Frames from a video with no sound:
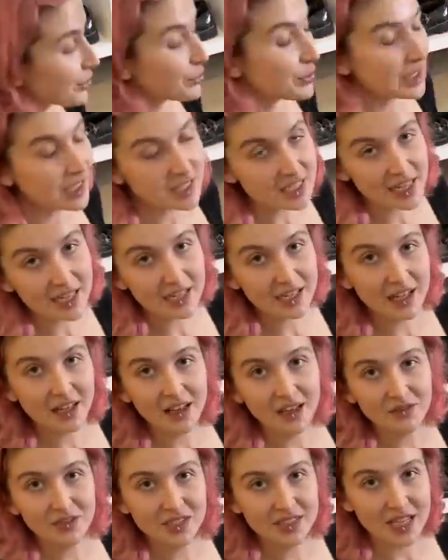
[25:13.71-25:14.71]
The retail
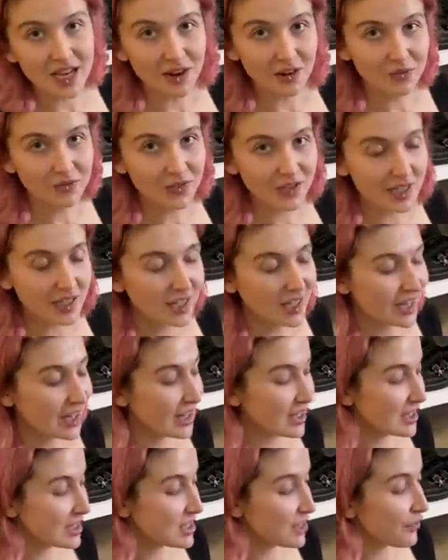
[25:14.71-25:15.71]
of this outfit
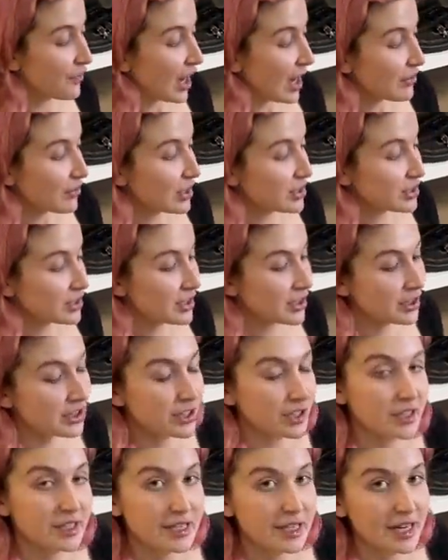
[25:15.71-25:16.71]
is
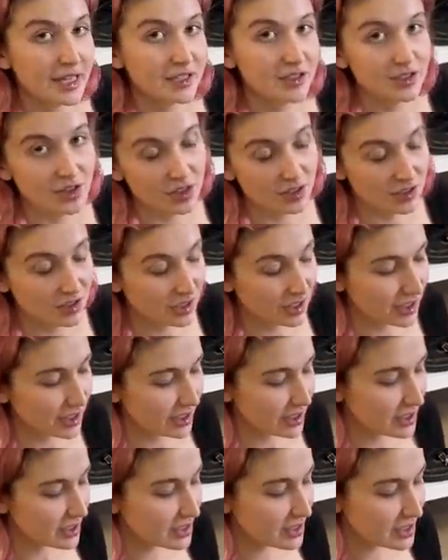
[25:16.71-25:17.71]

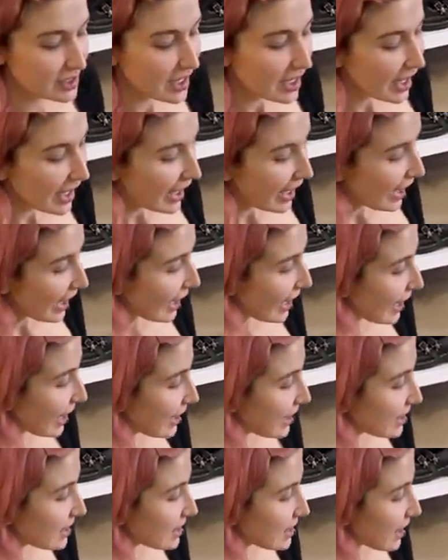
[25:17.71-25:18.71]
$539.
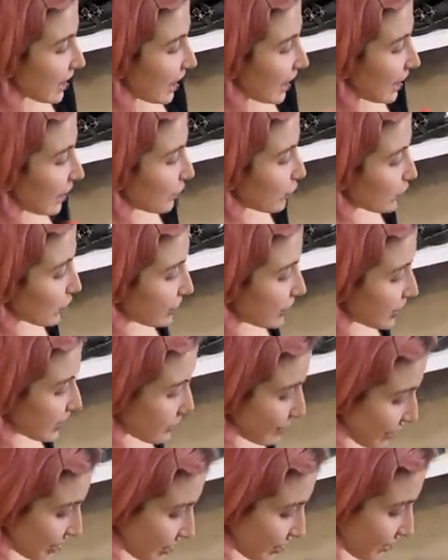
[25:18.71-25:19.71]
And Ruby just
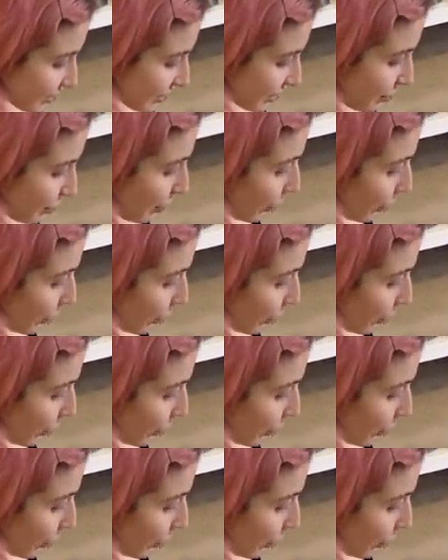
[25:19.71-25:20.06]
mentioned a good